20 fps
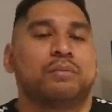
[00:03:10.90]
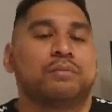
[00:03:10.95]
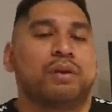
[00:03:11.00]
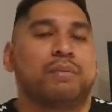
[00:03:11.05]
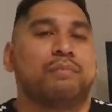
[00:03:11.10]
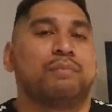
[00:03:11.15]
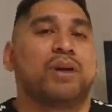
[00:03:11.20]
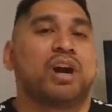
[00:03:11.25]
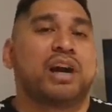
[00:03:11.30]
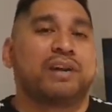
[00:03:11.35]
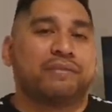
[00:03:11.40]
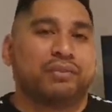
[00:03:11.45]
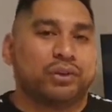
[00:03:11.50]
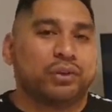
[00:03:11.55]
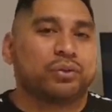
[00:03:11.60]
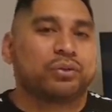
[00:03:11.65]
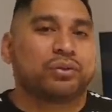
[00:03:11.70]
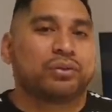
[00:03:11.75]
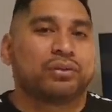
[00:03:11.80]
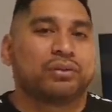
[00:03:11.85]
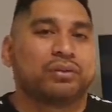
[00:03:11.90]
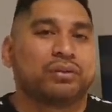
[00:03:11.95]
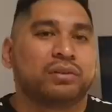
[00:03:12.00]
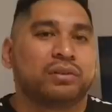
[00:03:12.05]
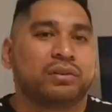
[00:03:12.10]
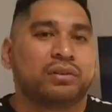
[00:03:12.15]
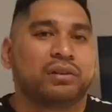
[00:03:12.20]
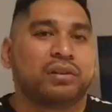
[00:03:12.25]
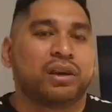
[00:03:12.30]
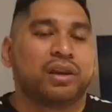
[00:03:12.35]
But my view,
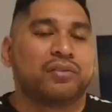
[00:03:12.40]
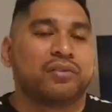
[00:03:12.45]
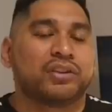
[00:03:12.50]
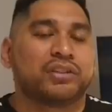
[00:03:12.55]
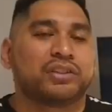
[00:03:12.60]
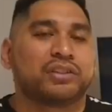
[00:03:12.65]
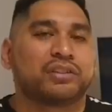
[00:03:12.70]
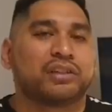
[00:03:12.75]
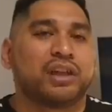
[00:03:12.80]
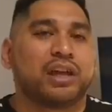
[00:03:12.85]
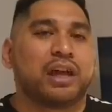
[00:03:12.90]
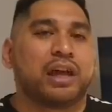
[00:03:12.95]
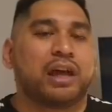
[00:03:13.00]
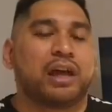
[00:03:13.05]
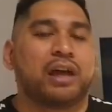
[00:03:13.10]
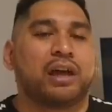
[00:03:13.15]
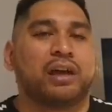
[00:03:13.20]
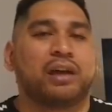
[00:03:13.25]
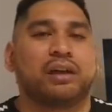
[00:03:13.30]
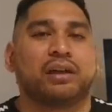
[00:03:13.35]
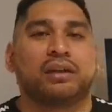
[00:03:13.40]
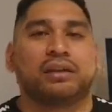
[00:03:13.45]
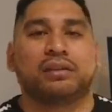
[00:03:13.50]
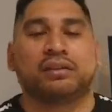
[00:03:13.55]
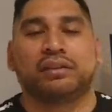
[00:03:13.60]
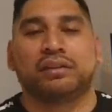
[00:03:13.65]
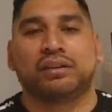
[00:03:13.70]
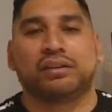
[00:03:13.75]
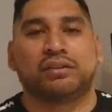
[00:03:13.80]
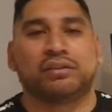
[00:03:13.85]
and this is
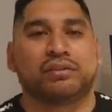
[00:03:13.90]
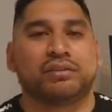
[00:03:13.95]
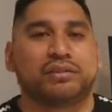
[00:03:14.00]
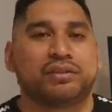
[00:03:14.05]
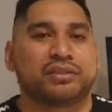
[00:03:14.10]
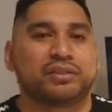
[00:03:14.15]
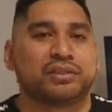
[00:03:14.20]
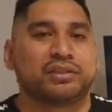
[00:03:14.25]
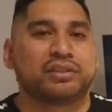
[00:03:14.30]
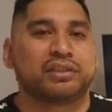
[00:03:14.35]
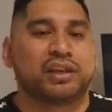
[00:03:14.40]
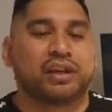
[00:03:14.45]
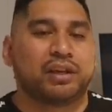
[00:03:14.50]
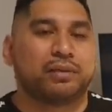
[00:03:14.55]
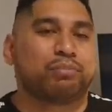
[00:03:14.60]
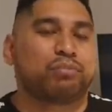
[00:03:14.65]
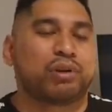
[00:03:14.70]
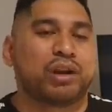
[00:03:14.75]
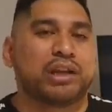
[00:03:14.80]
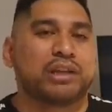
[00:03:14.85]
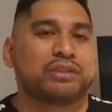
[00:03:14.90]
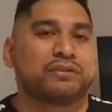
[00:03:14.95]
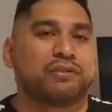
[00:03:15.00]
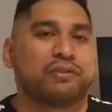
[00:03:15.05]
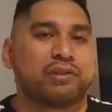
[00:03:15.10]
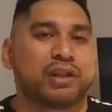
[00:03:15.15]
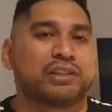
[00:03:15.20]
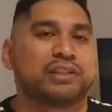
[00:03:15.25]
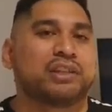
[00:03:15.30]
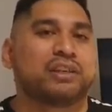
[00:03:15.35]
praise for
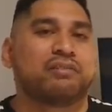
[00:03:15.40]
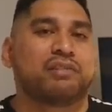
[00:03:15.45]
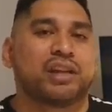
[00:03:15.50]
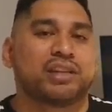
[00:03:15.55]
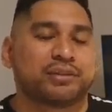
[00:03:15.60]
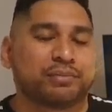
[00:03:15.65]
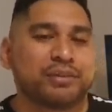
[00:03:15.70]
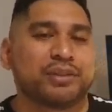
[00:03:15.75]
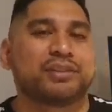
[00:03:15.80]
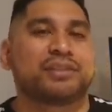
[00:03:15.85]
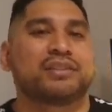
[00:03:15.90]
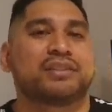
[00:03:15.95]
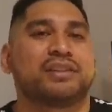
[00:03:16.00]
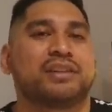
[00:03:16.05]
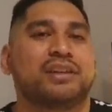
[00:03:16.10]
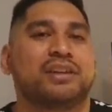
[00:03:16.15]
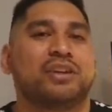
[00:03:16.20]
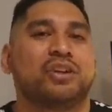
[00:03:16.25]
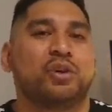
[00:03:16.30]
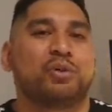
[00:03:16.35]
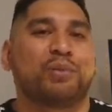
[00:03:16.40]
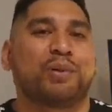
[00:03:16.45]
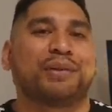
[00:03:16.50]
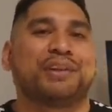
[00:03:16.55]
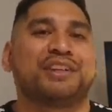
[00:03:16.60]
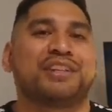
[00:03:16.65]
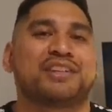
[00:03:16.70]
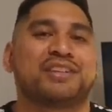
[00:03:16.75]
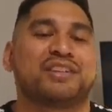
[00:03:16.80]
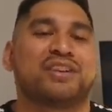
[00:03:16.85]
Rassie Erasmus, who
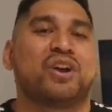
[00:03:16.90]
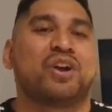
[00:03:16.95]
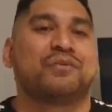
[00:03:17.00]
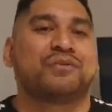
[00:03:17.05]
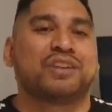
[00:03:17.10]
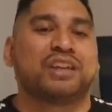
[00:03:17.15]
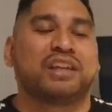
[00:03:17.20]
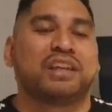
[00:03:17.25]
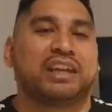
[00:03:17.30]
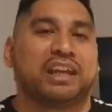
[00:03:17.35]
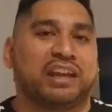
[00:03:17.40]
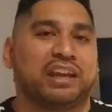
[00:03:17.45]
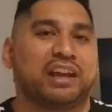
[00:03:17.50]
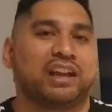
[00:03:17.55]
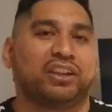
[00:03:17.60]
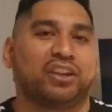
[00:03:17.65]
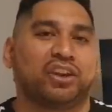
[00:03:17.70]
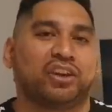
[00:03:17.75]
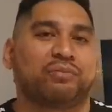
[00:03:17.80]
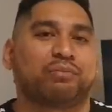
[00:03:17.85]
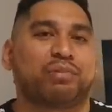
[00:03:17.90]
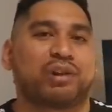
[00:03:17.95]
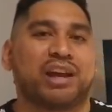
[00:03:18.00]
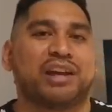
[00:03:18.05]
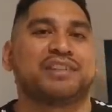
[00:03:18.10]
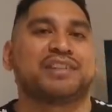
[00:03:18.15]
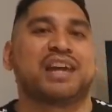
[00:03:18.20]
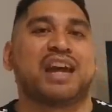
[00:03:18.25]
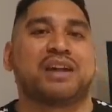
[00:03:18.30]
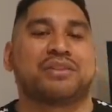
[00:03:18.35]
probably doesn't often get a lot of
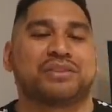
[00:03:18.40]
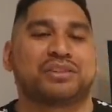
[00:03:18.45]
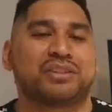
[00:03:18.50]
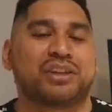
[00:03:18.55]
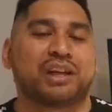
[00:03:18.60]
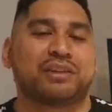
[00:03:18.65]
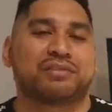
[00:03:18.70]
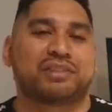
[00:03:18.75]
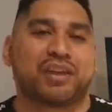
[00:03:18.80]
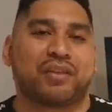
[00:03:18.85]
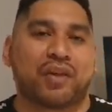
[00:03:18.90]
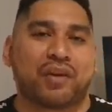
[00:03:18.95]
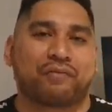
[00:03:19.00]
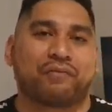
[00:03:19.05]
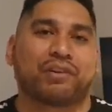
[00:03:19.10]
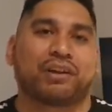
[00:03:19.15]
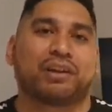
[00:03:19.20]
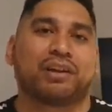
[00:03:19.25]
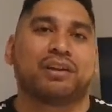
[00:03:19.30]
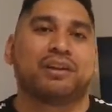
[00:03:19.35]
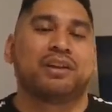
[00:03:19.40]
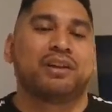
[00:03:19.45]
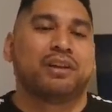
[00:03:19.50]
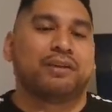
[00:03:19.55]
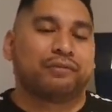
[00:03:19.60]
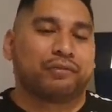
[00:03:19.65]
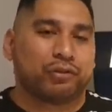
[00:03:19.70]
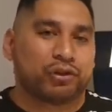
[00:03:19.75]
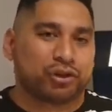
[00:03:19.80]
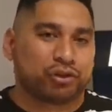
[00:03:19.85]
praise outside of South Africa
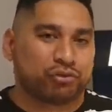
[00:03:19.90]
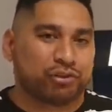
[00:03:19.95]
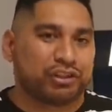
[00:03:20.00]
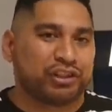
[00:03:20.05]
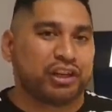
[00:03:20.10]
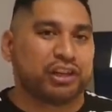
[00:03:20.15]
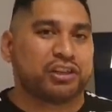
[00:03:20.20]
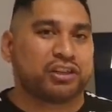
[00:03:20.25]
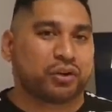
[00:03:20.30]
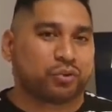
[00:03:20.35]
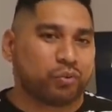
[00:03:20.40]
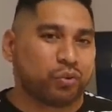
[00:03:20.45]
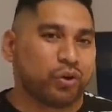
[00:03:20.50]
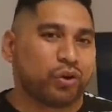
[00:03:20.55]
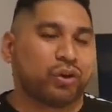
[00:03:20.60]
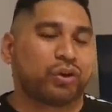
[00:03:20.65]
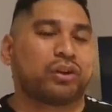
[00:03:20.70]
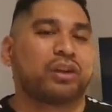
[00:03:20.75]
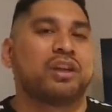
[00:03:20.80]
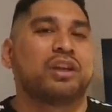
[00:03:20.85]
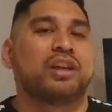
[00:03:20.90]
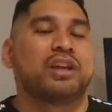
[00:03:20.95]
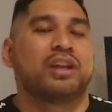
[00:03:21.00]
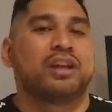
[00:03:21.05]
for his strategic work.